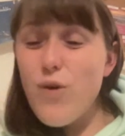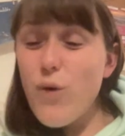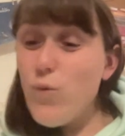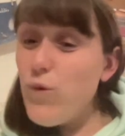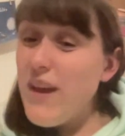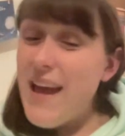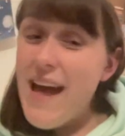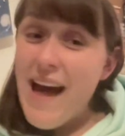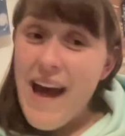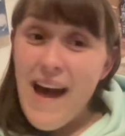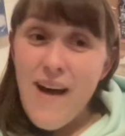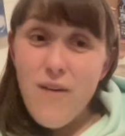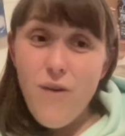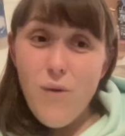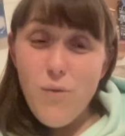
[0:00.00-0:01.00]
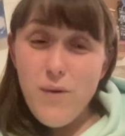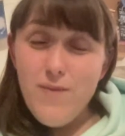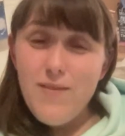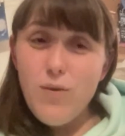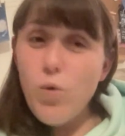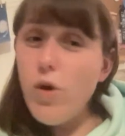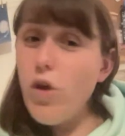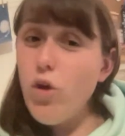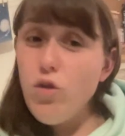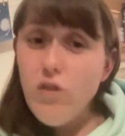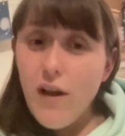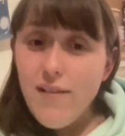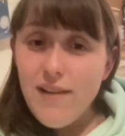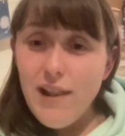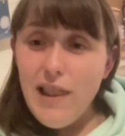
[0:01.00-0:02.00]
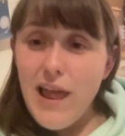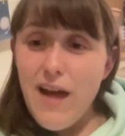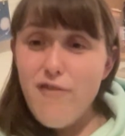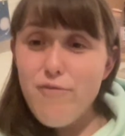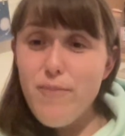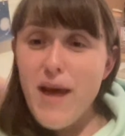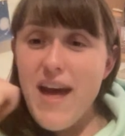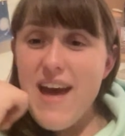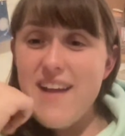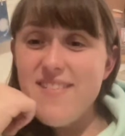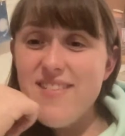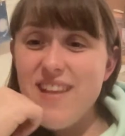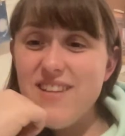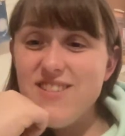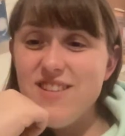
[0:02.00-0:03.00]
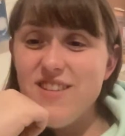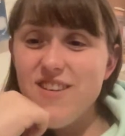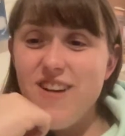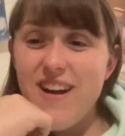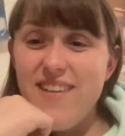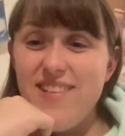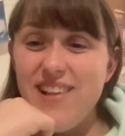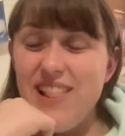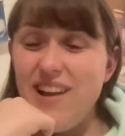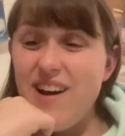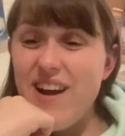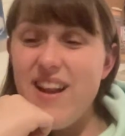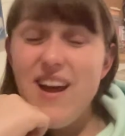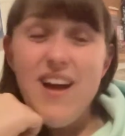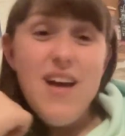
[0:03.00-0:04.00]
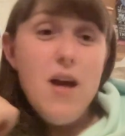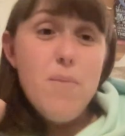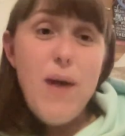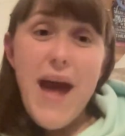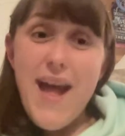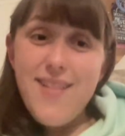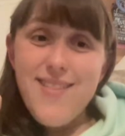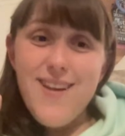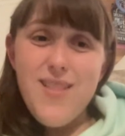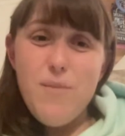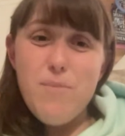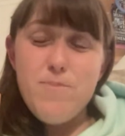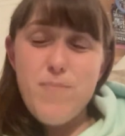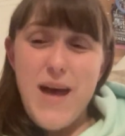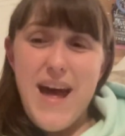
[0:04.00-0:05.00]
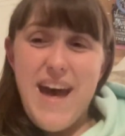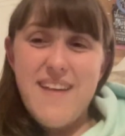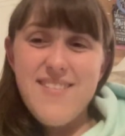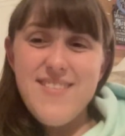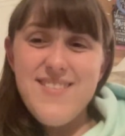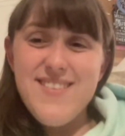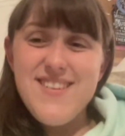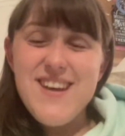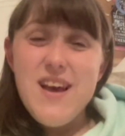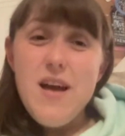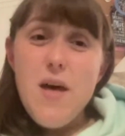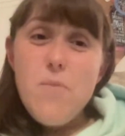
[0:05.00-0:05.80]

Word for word: Oh yeah. Well, we, who doesn't love pets? Their True Crazy Lion. Pets are the best.